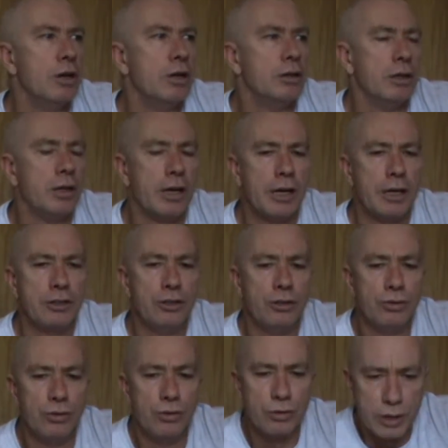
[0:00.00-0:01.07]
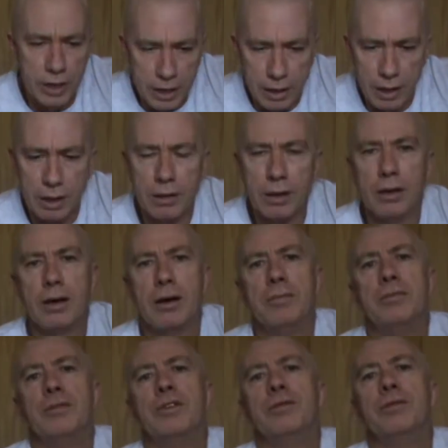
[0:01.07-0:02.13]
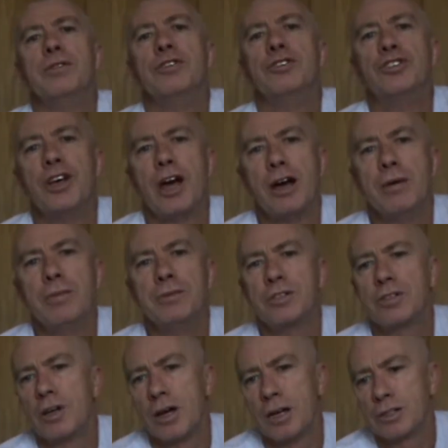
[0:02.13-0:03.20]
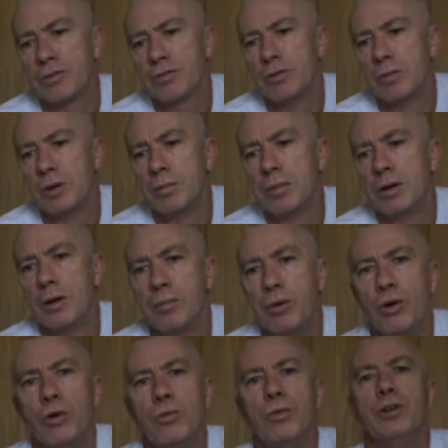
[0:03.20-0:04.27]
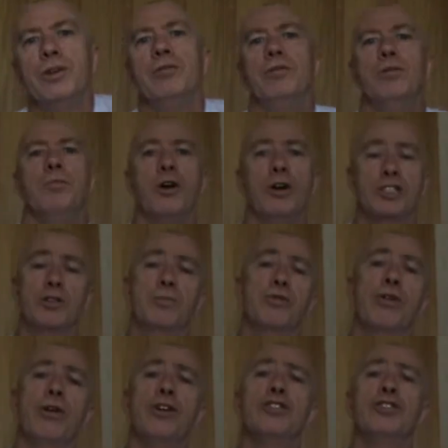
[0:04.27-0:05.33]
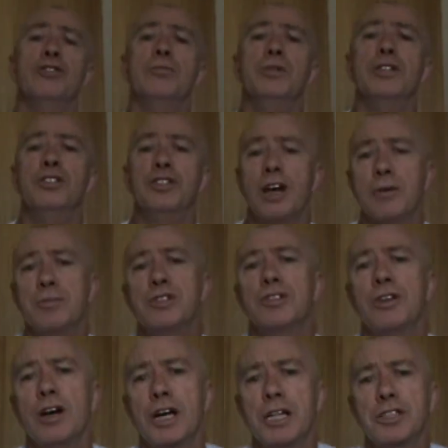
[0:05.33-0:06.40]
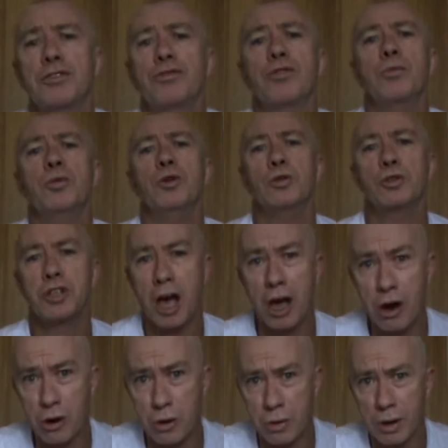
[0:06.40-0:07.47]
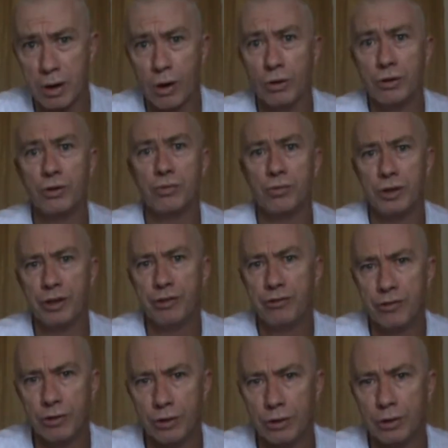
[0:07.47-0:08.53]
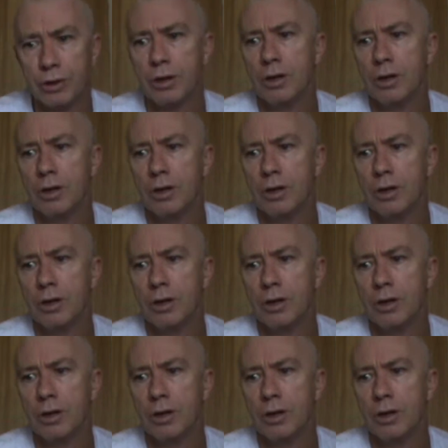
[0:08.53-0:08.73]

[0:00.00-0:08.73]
Now how do you do that? The jab starts from a point where it might surprise you, but the jab starts from your toe on your rear foot.